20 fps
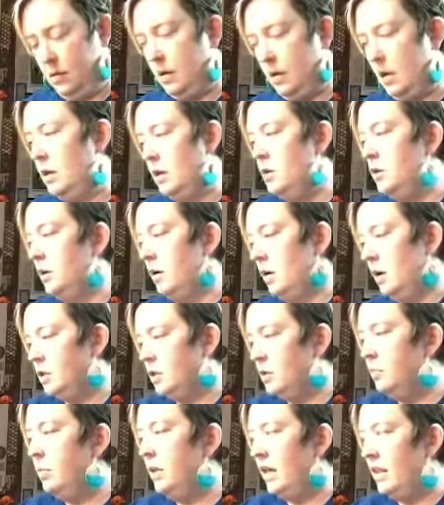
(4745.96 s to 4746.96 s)
And you can
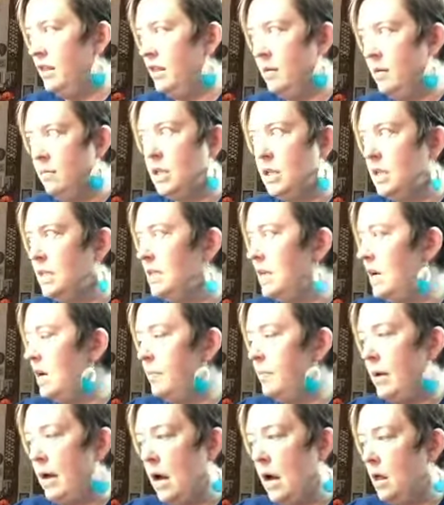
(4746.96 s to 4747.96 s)
also blend them just on a
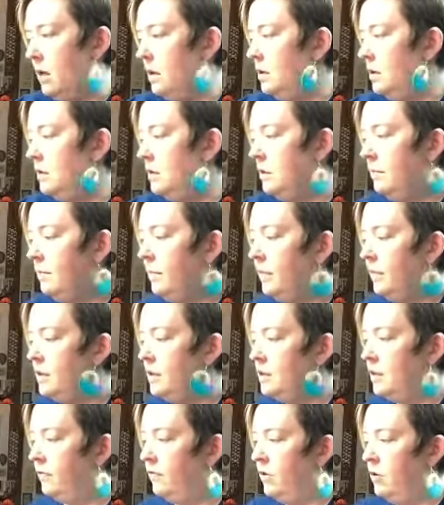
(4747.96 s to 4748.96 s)
palette.
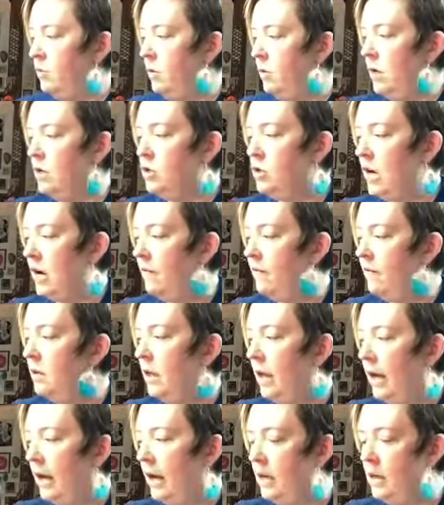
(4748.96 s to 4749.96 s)
So if you want to travel
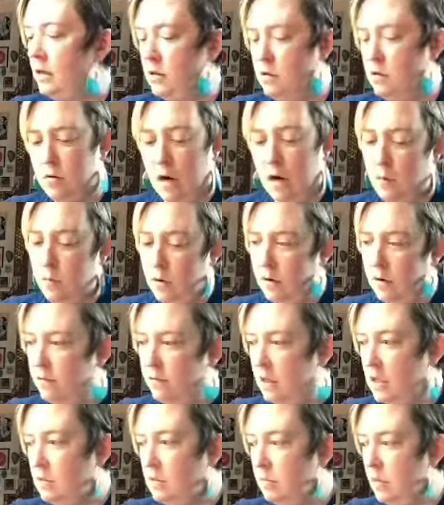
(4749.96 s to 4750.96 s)
light, try one of
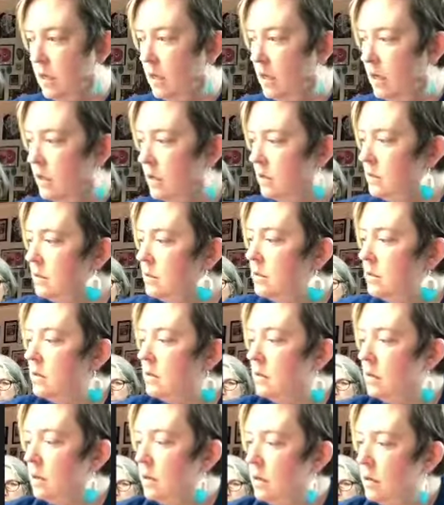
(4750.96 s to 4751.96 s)
these medias.
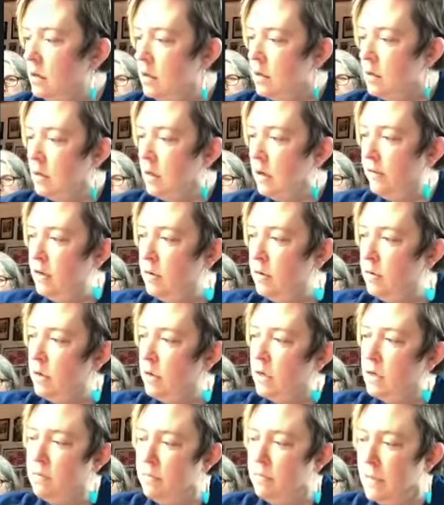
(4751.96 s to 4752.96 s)
If you want
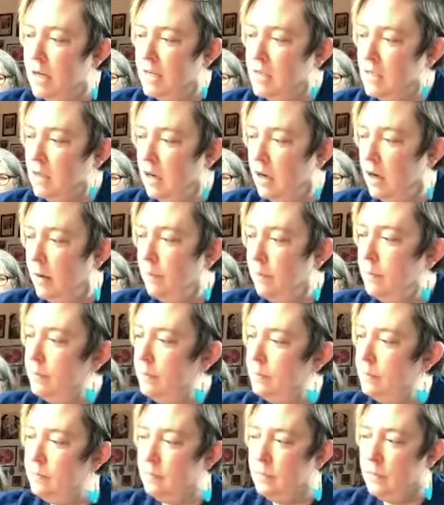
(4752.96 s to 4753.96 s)
to mix it up,
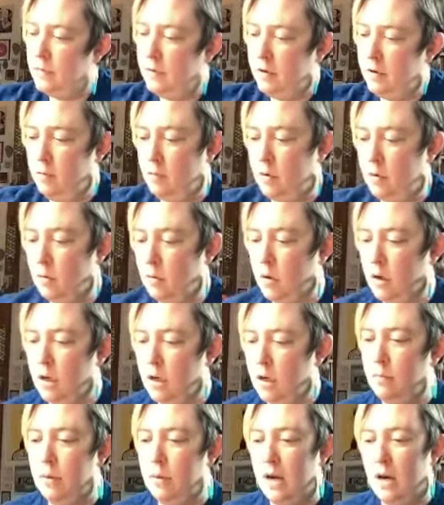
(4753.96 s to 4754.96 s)
you want to work
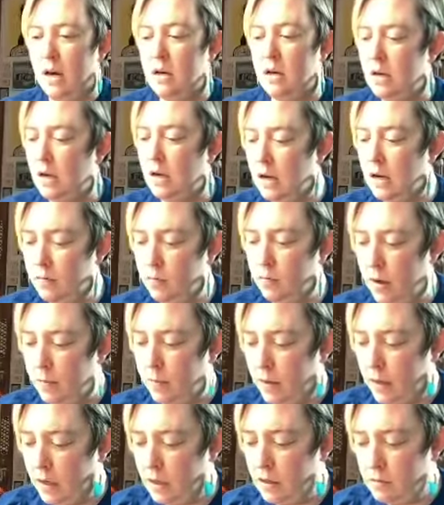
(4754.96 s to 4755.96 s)
in bed and not have wet
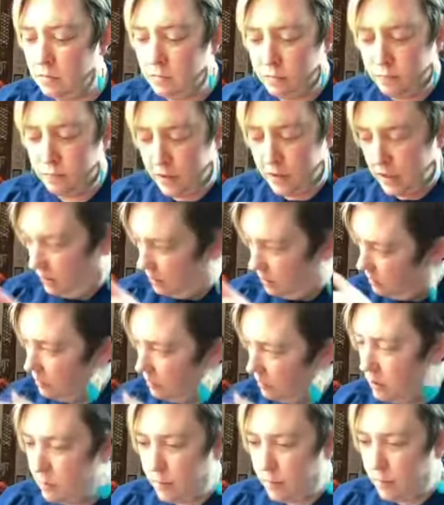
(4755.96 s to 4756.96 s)
paint, bring
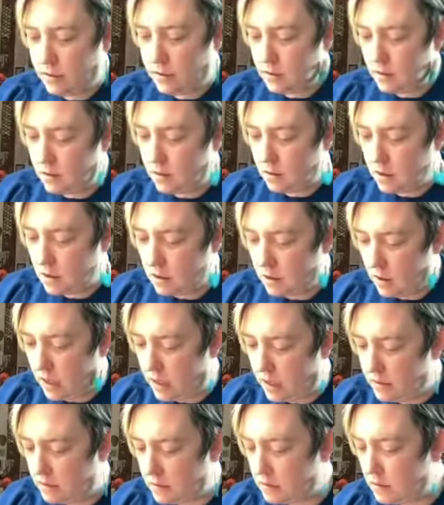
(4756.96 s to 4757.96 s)
your pencils or your
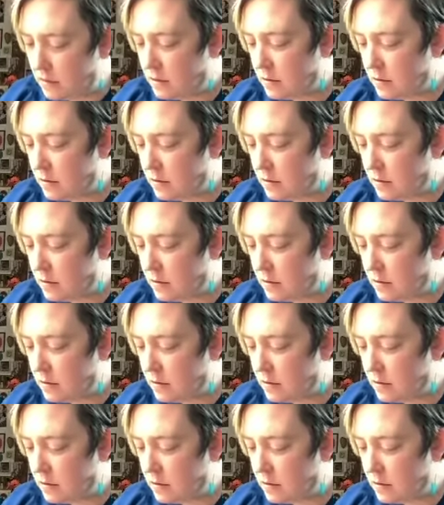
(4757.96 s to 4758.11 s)
crayons.